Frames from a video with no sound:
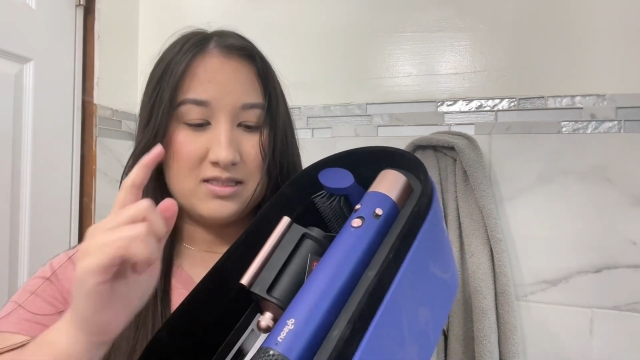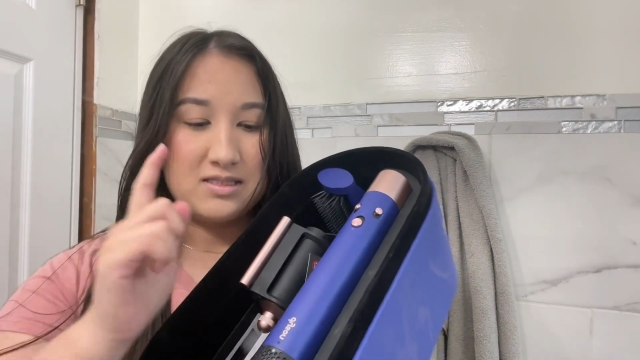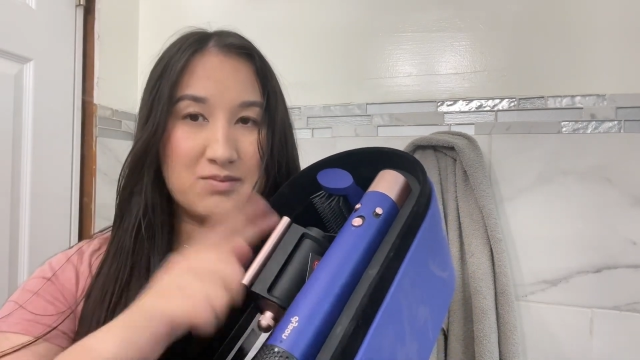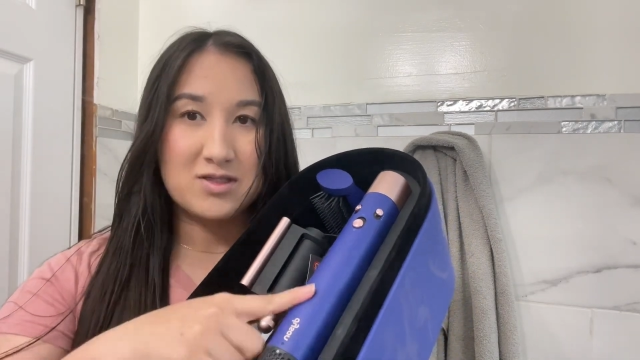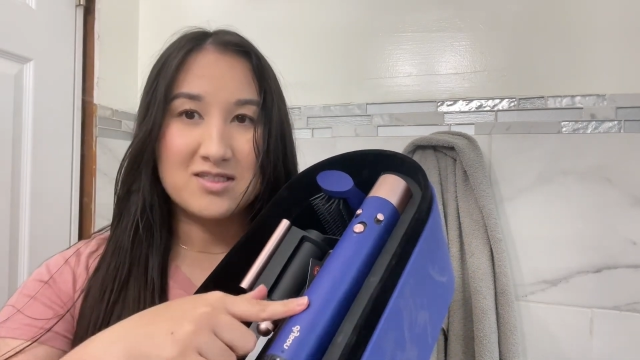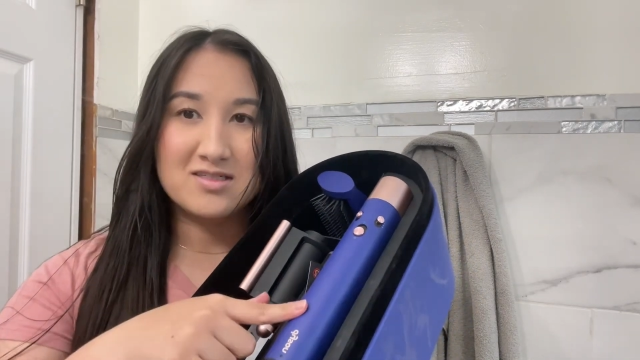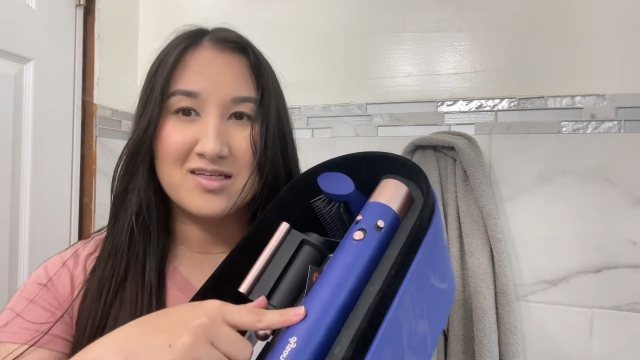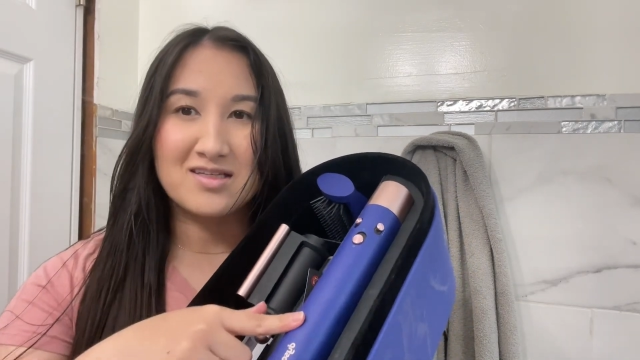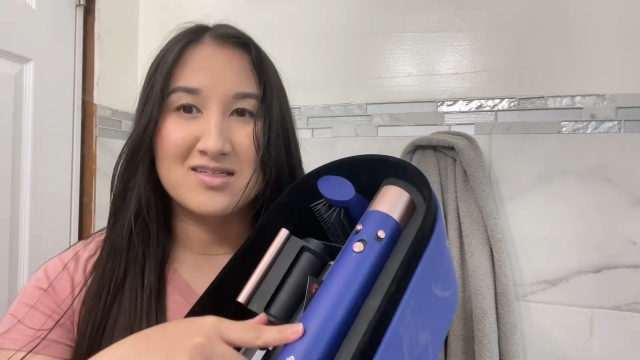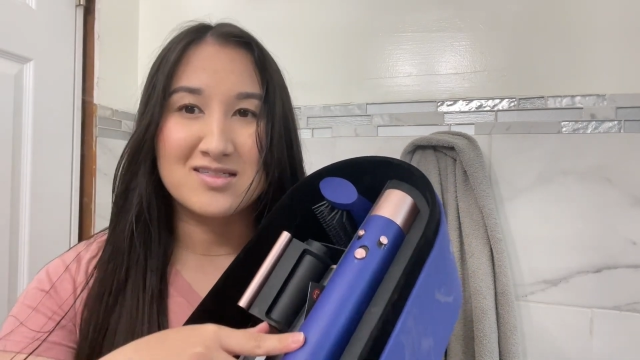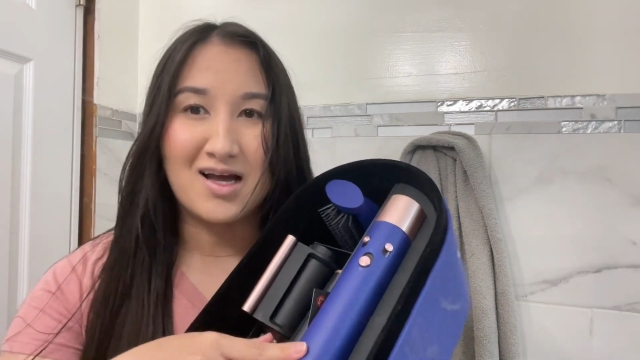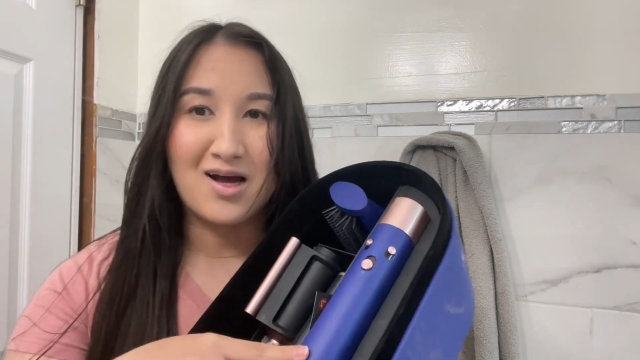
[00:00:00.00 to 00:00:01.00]
I'm just gonna take this
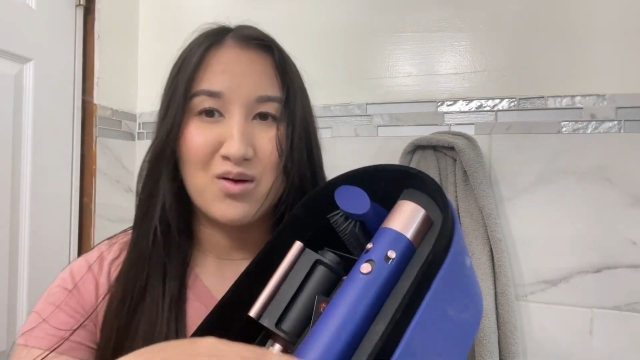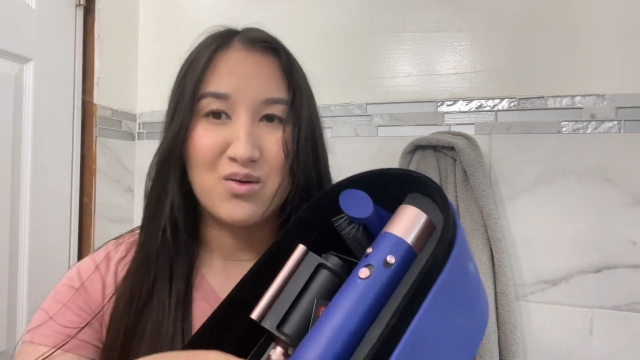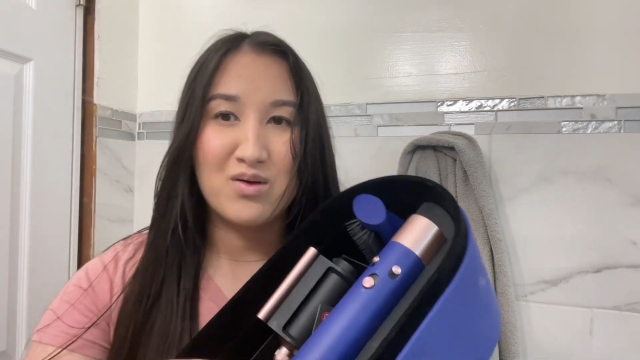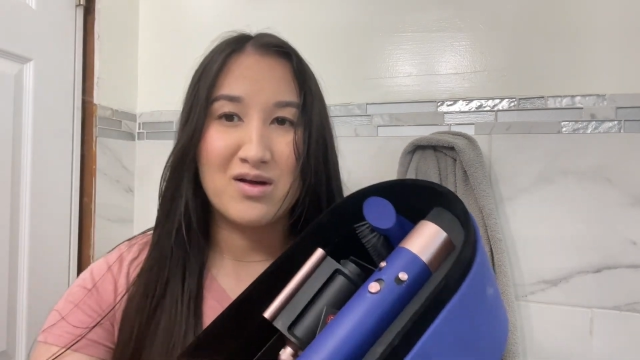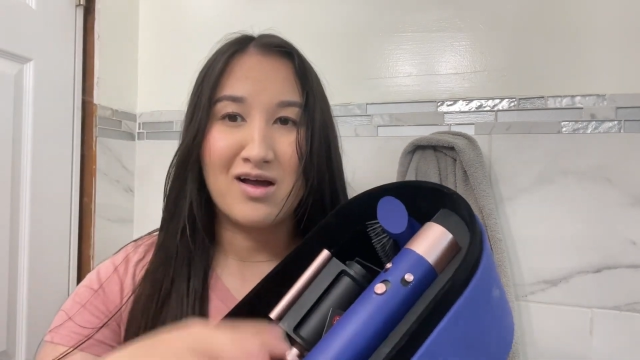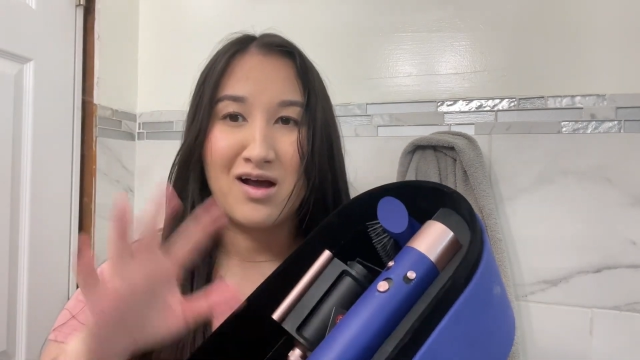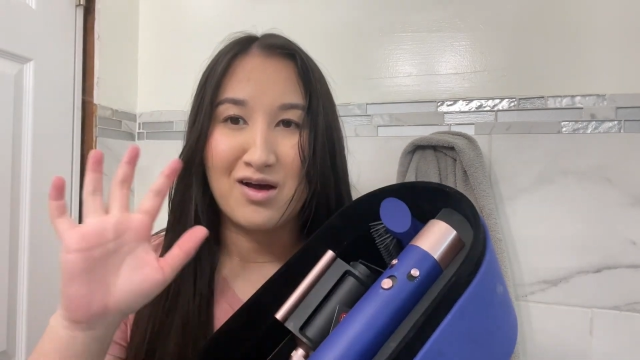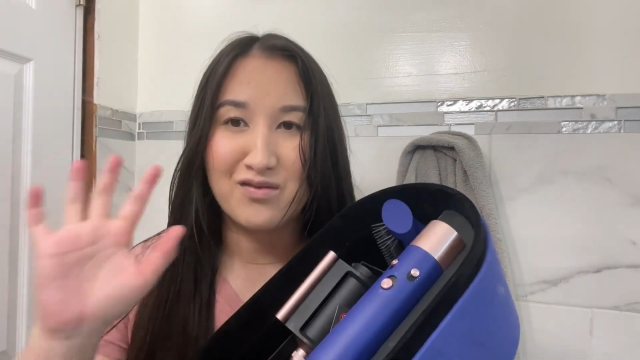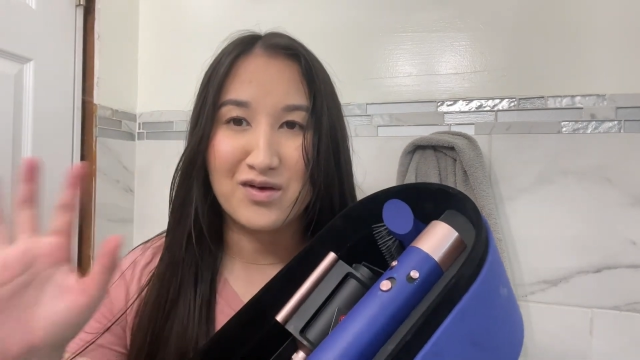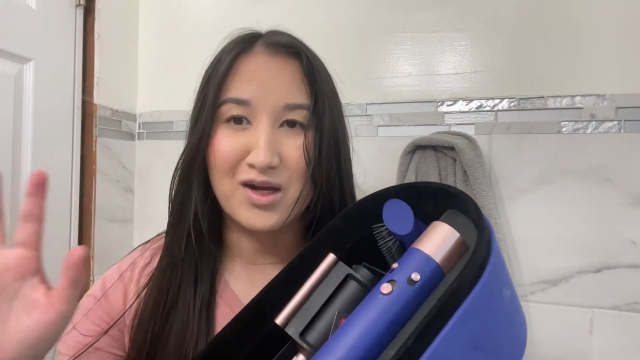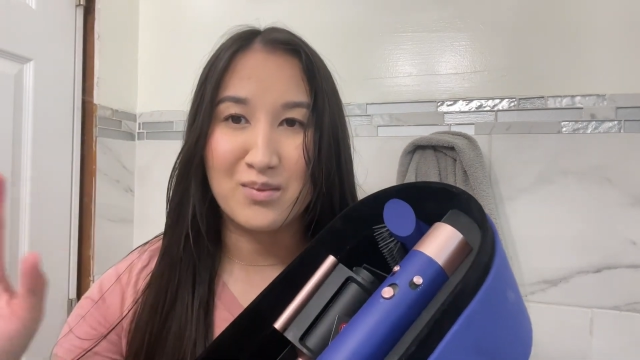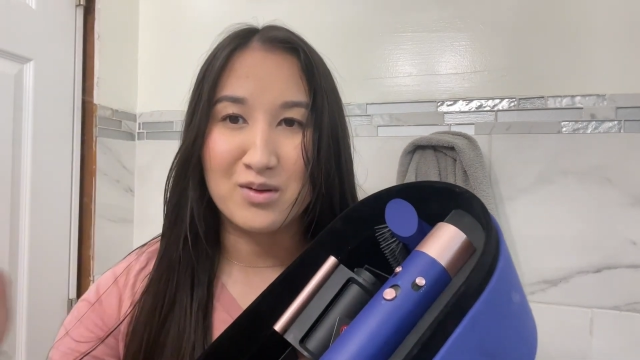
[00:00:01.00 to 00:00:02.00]
out off
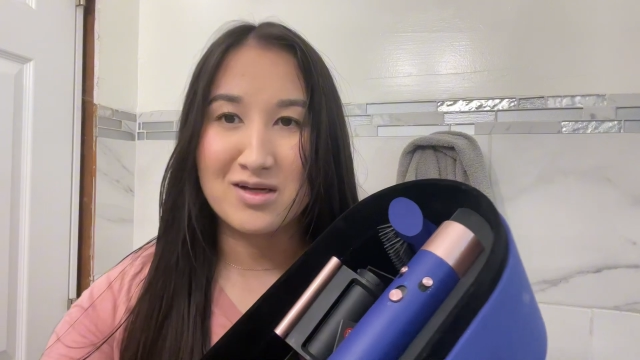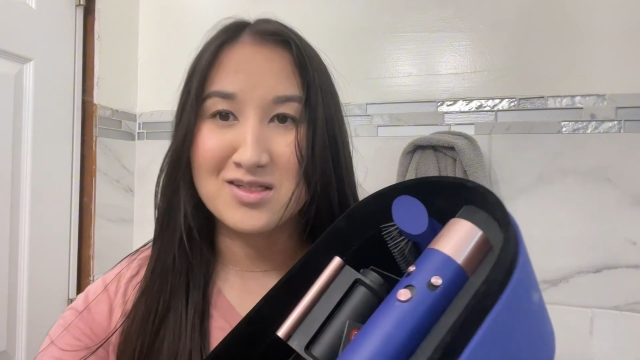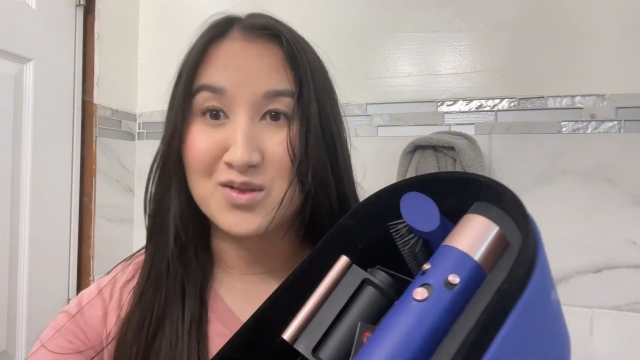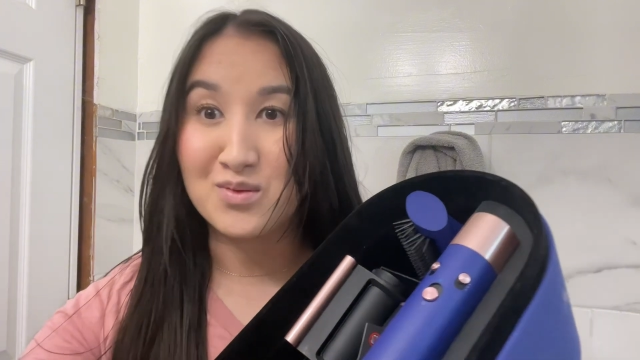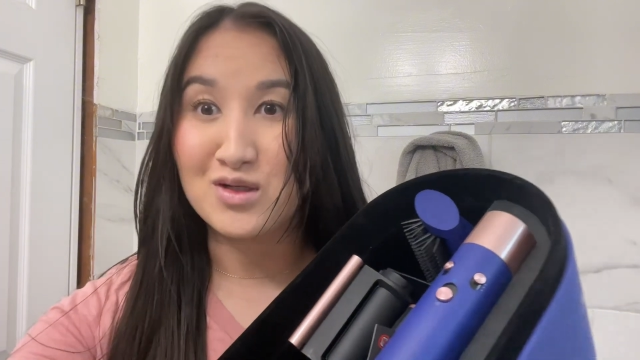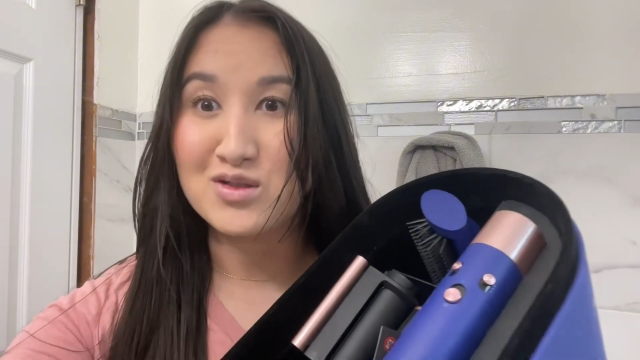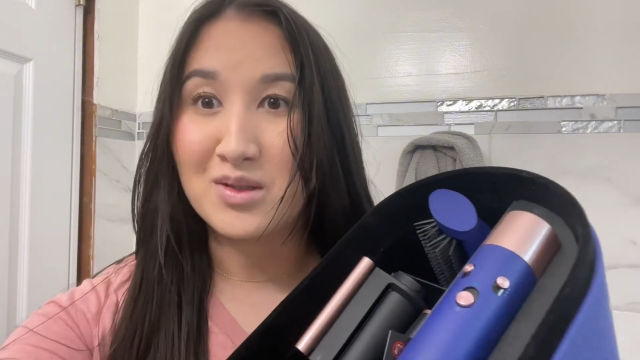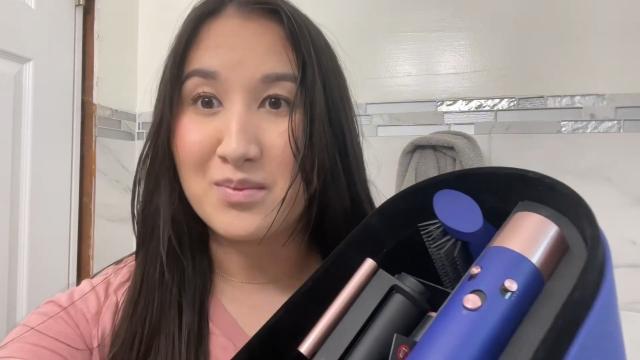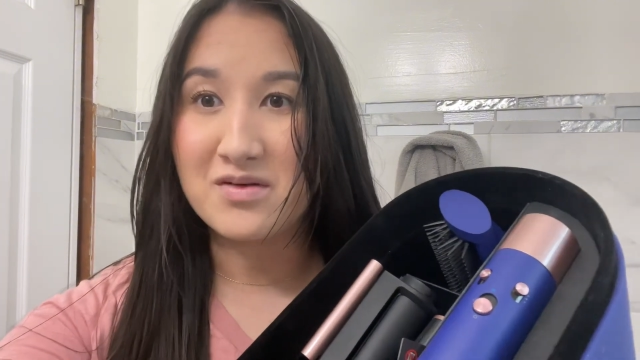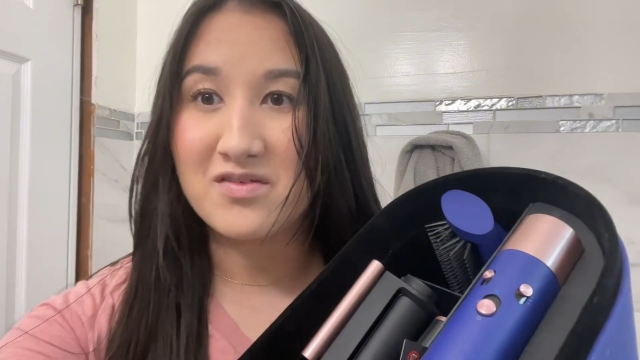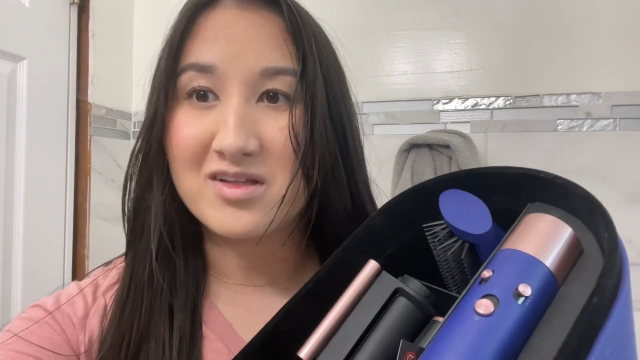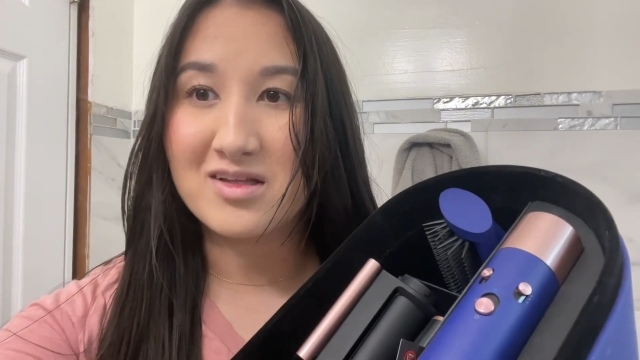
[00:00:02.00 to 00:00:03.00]
camera because I don't want to drop
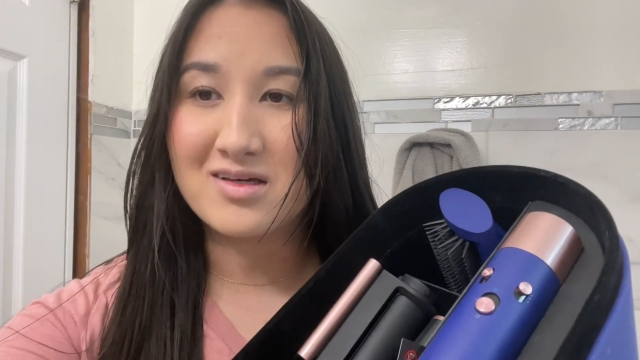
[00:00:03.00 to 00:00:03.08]
everything.